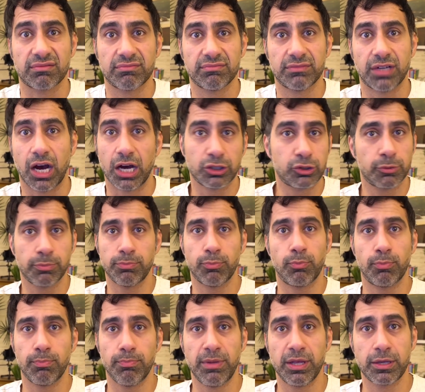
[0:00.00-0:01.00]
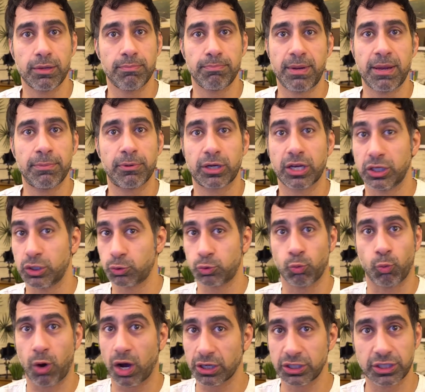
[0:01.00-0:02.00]
100 million people can just
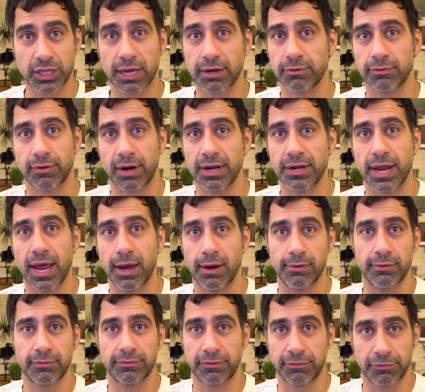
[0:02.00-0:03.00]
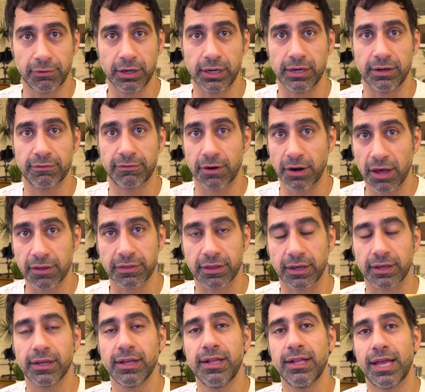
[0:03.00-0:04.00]
watch that right now for free, for
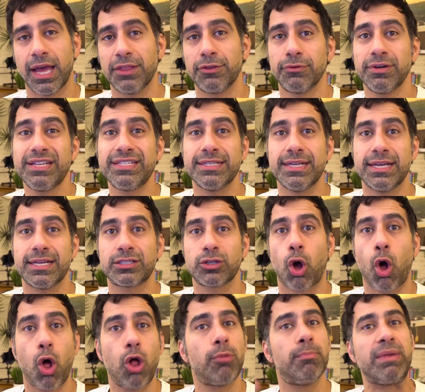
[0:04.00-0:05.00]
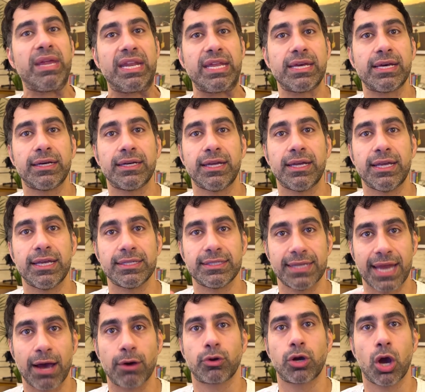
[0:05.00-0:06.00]
nothing. And the reason is all media is
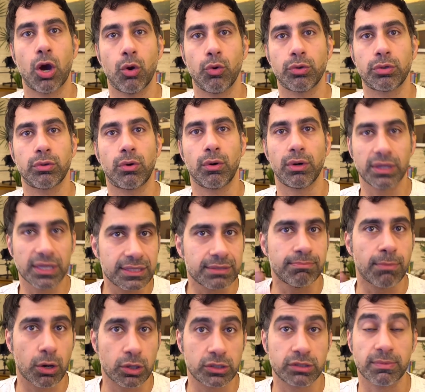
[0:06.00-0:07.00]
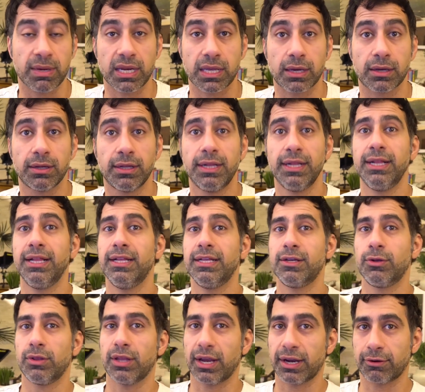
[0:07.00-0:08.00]
now code, or at least most media.
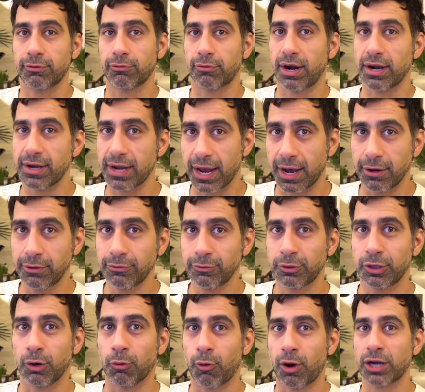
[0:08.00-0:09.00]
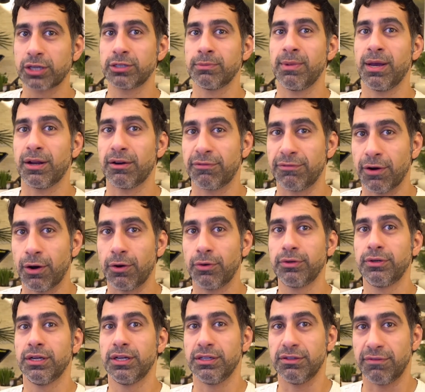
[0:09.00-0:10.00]
Like right now, you're watching me on a
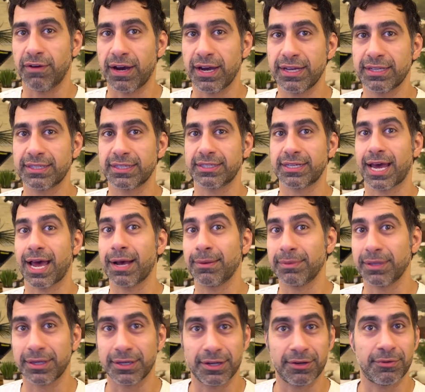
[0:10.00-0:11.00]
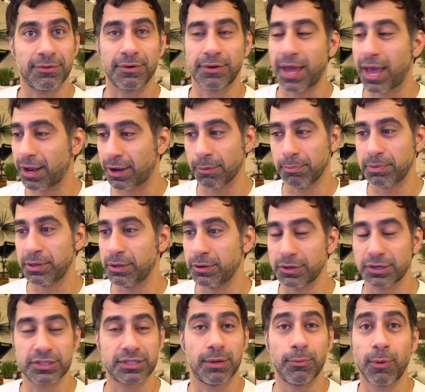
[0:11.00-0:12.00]
phone, a device, a tablet, a computer
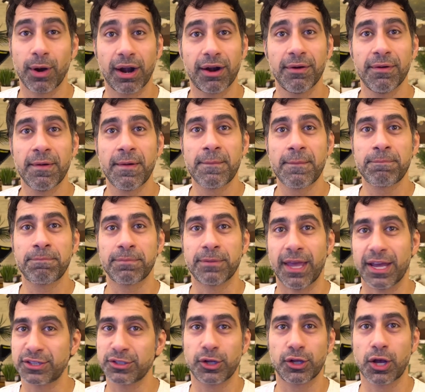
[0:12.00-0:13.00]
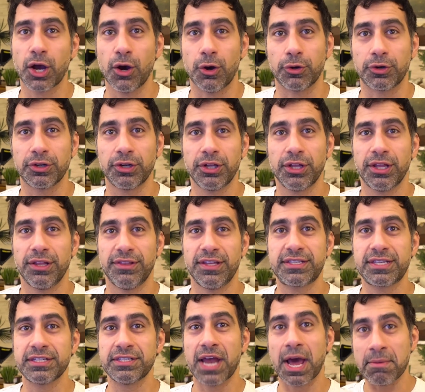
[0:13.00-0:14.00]
somewhere. It's all code. This
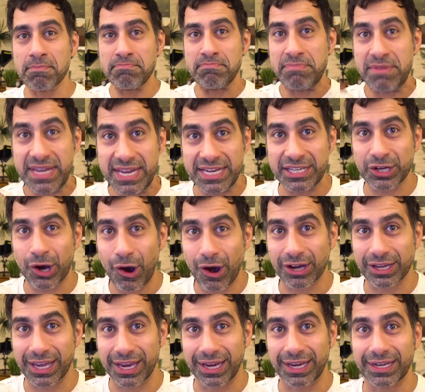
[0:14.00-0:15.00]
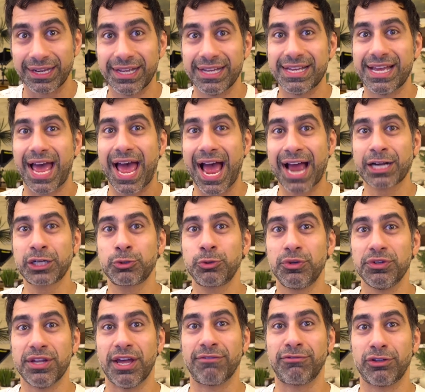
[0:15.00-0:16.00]
is not me talking. Actual
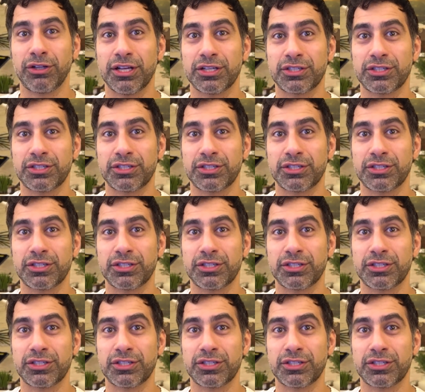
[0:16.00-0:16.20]
Neville is